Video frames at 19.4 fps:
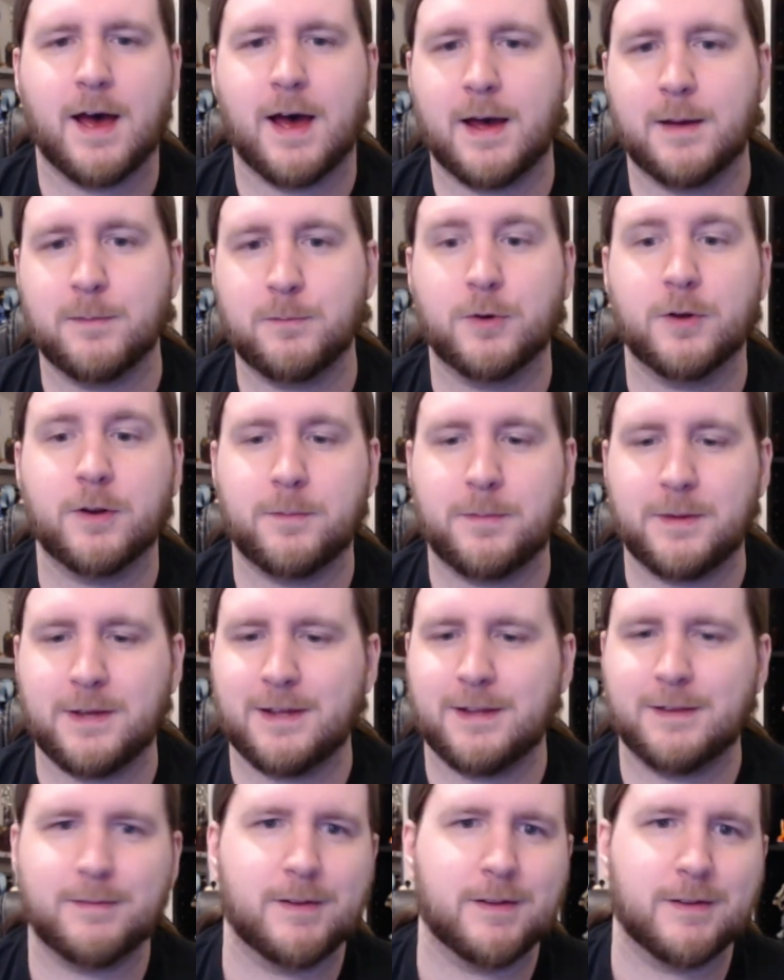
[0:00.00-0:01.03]
I'm gonna
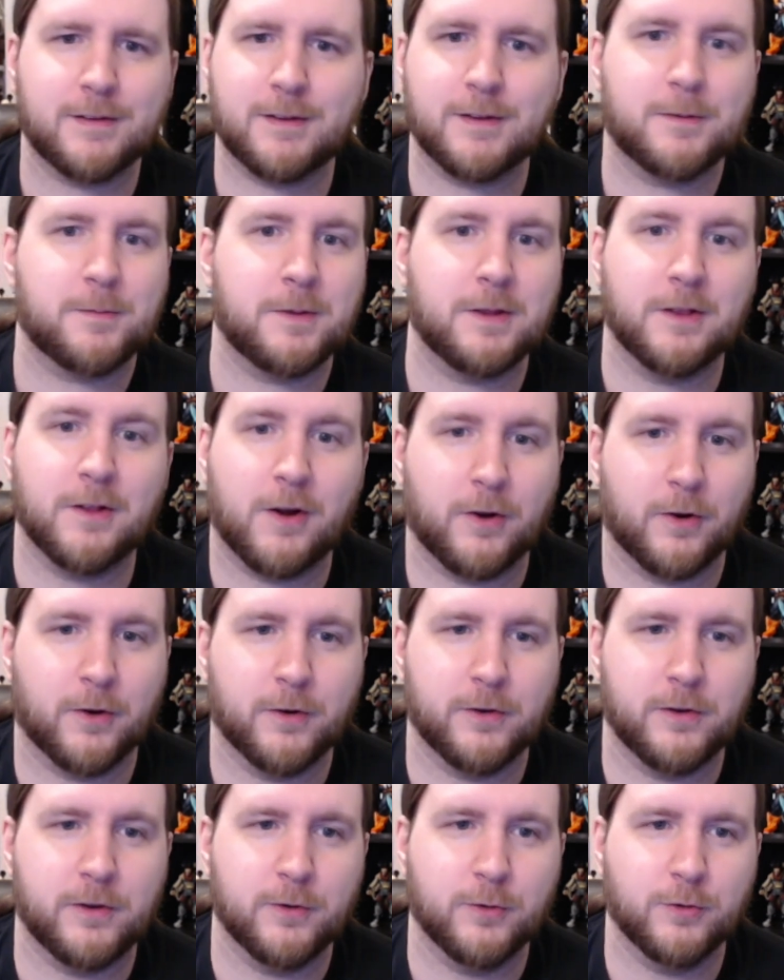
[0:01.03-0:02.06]
be, this is gonna be longer
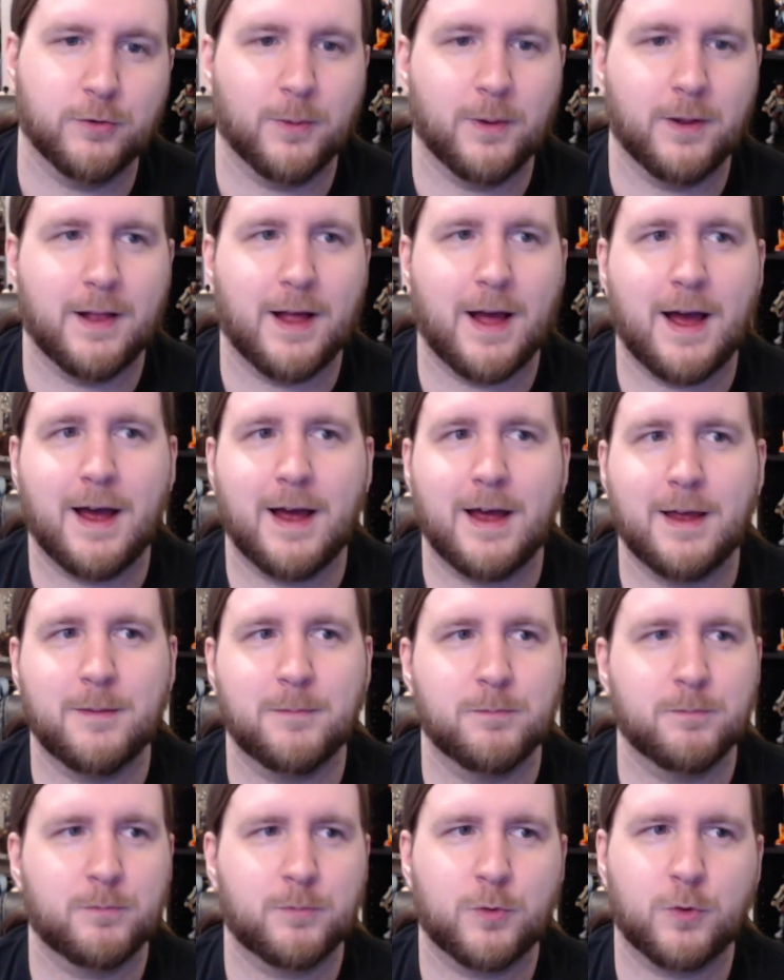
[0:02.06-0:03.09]
than usual.
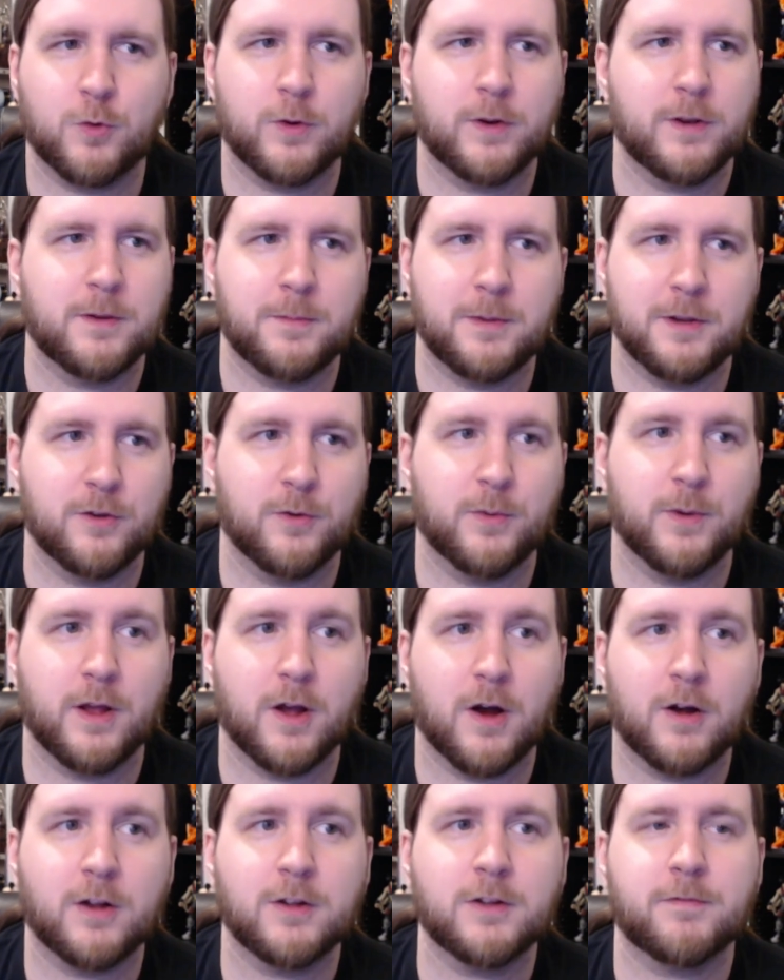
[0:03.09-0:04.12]
I'm going to be doing
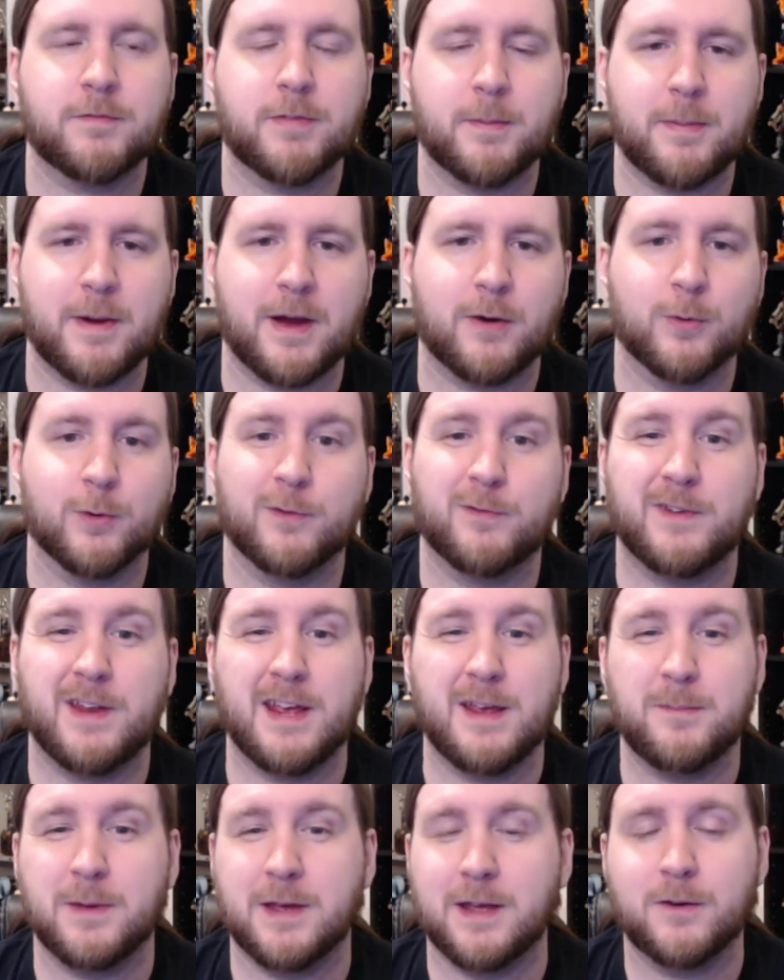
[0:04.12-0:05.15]
all of the Power of
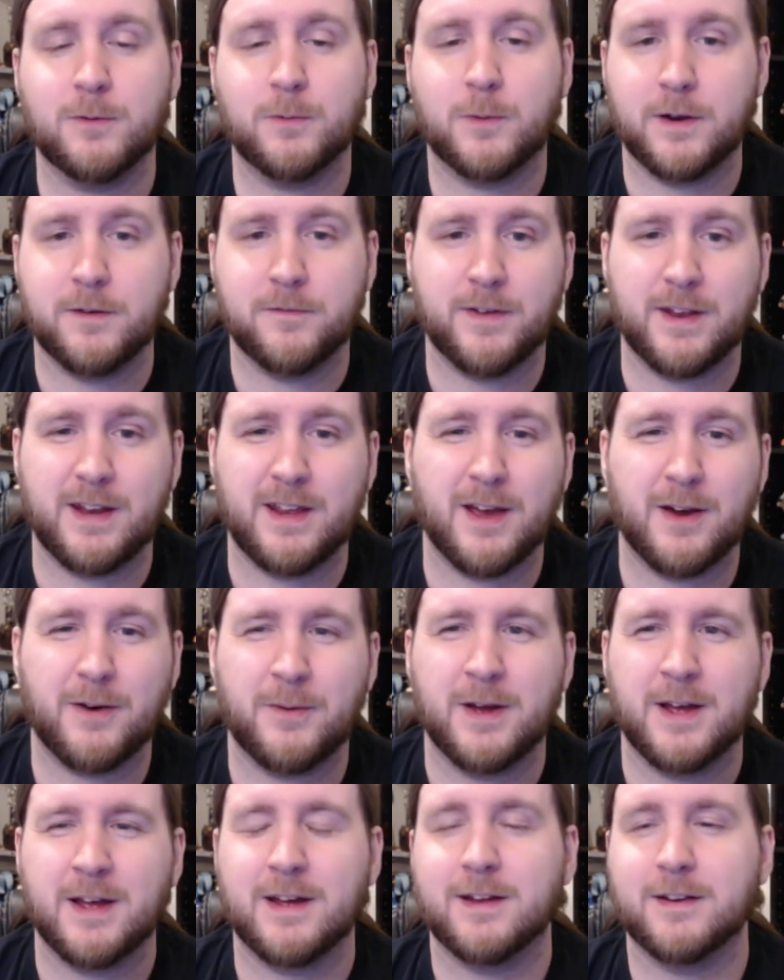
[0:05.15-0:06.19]
Name in one video
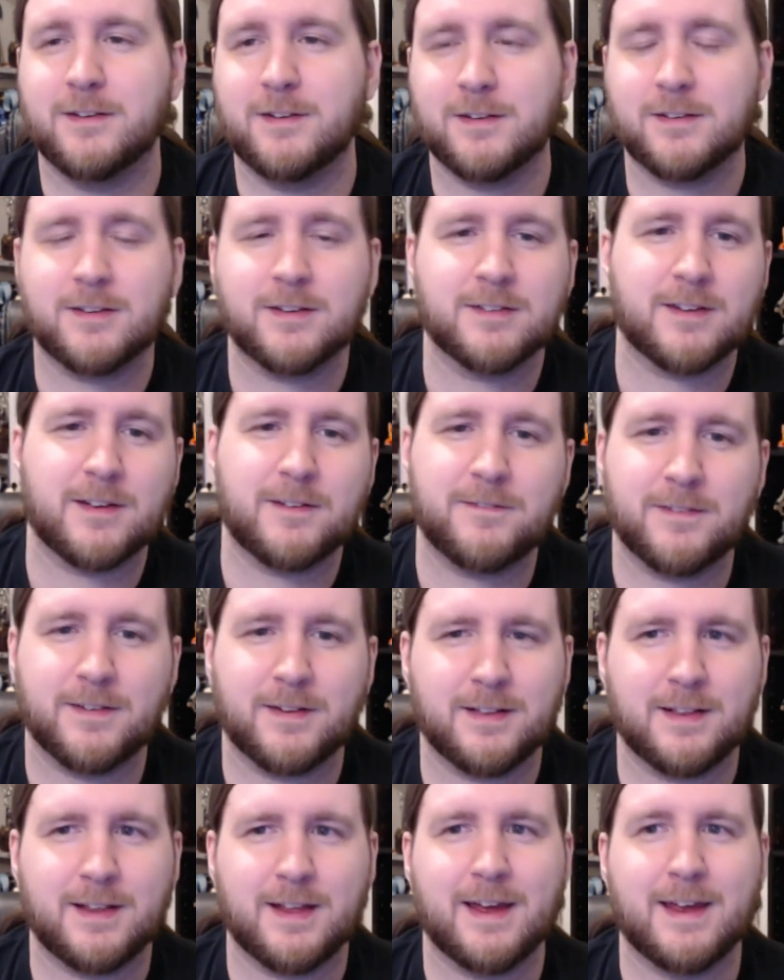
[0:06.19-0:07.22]
just cause I
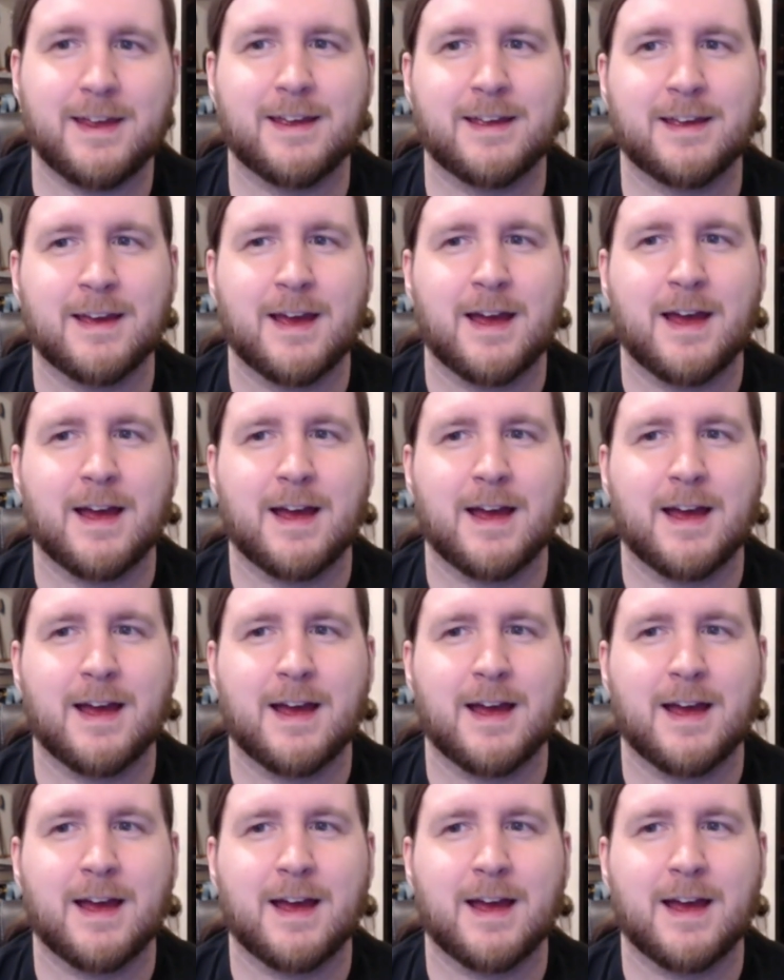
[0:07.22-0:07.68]
felt like